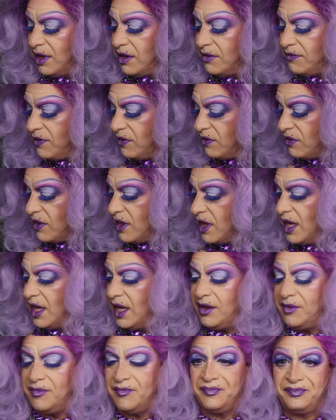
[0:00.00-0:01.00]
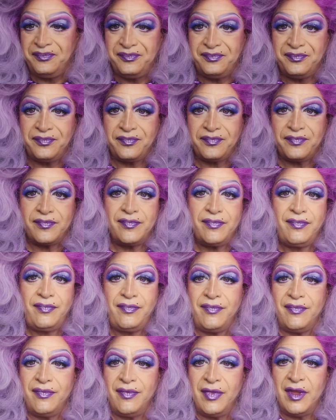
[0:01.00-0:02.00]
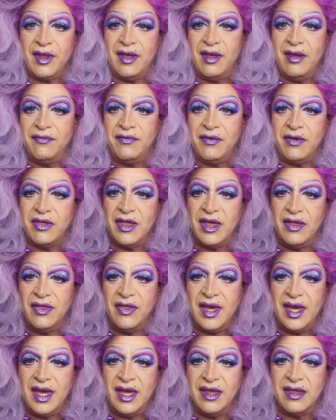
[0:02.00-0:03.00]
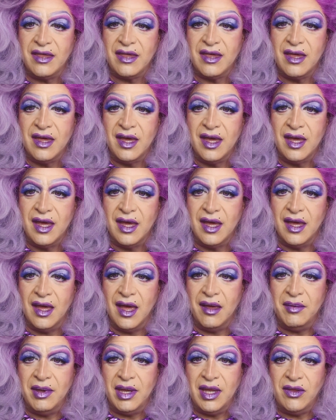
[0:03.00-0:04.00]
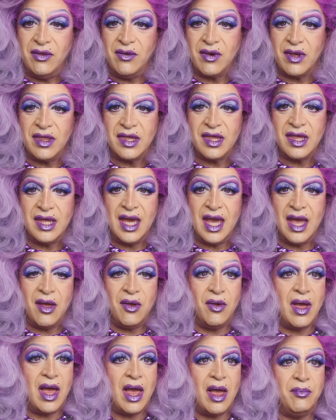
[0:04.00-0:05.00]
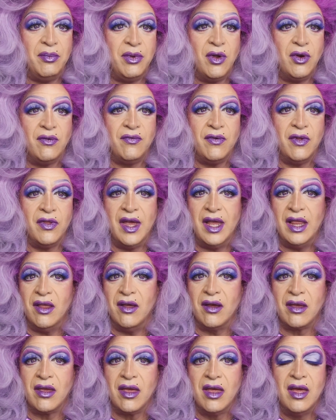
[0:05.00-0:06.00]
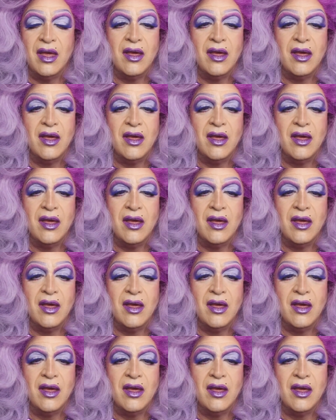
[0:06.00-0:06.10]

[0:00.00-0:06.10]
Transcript: mean if you see if you see these, I mean you can see how how beautiful they look.